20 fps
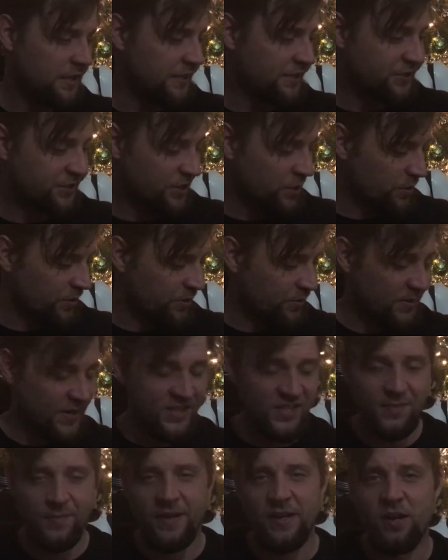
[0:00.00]
to go with the
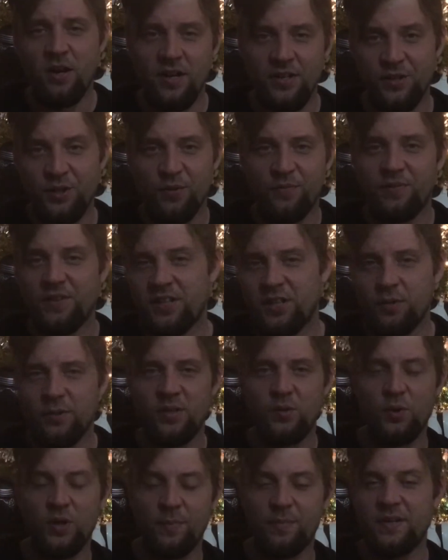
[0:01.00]
rest of my audio video
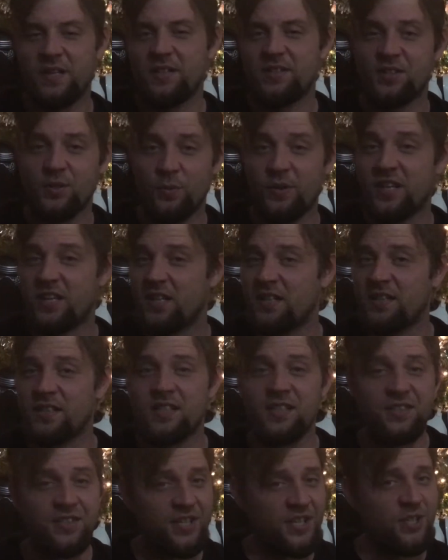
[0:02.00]
equipment, so we can
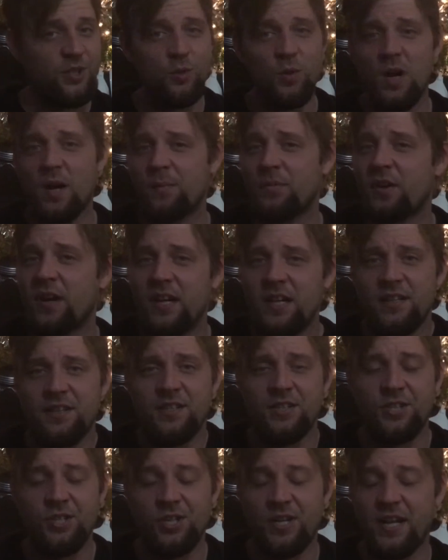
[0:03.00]
continue upgrading
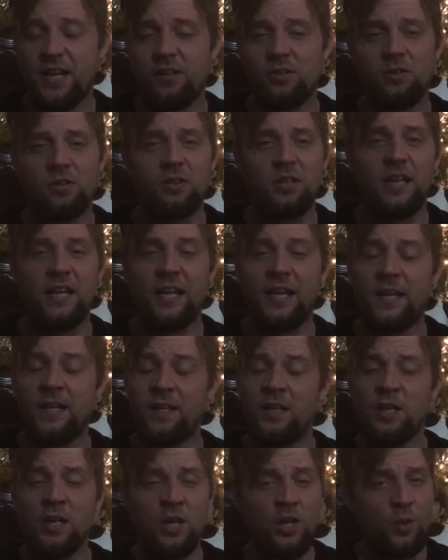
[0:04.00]
this channel and
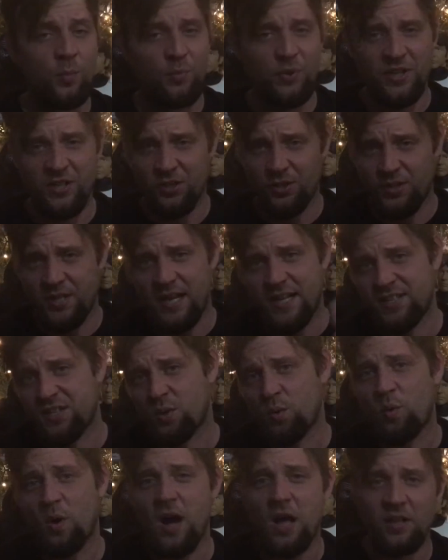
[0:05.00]
bringing you guys
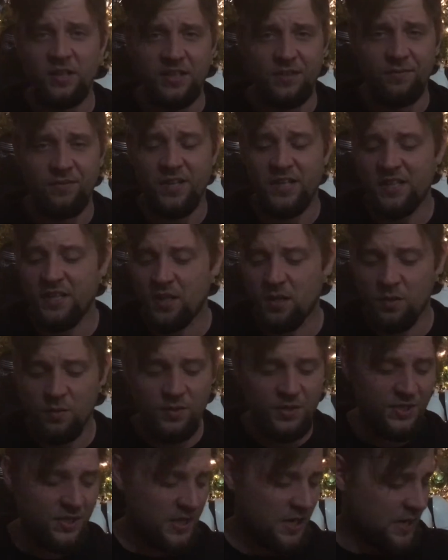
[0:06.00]
quality
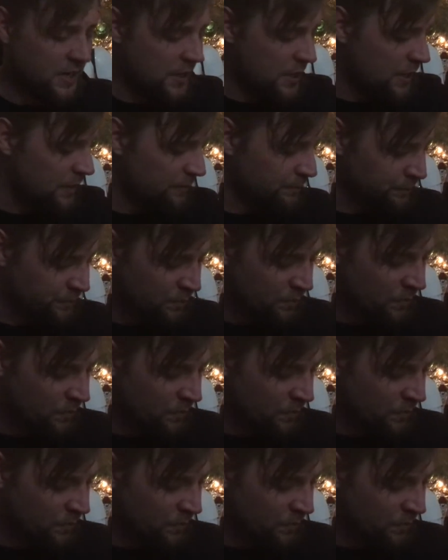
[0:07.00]
videos. And